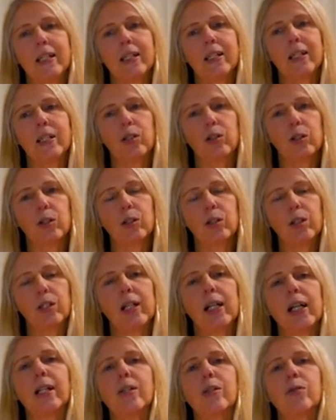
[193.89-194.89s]
the cooker
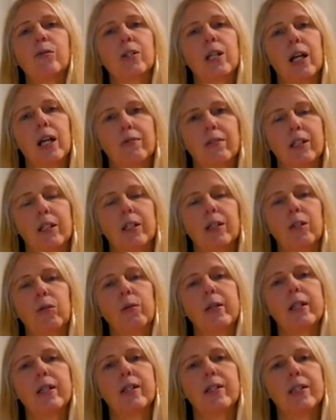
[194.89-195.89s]
and don't have it on the
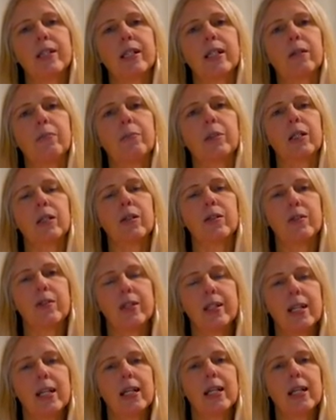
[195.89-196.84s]
windowsill, because